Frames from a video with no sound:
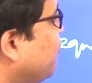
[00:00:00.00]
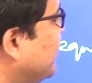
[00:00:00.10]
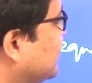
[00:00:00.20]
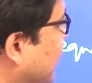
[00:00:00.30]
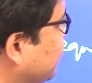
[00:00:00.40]
if
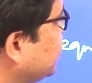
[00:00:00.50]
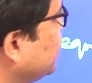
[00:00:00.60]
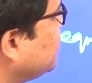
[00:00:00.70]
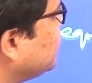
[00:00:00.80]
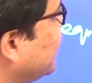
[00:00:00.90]
we
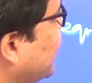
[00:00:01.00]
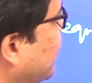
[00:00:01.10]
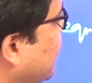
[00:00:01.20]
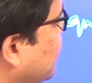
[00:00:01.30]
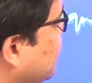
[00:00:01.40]
substitute
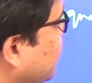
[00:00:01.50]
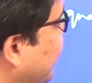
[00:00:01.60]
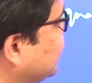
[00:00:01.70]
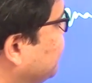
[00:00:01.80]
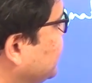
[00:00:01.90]
the
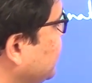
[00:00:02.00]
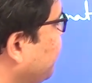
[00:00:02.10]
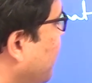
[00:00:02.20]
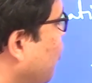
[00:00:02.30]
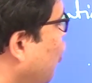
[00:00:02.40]

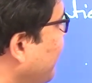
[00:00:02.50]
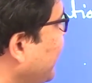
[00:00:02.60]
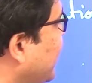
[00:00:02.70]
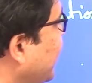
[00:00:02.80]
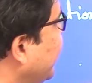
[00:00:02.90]
expression for
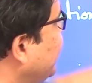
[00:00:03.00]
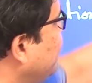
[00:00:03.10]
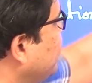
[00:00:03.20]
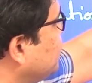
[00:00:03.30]
omega into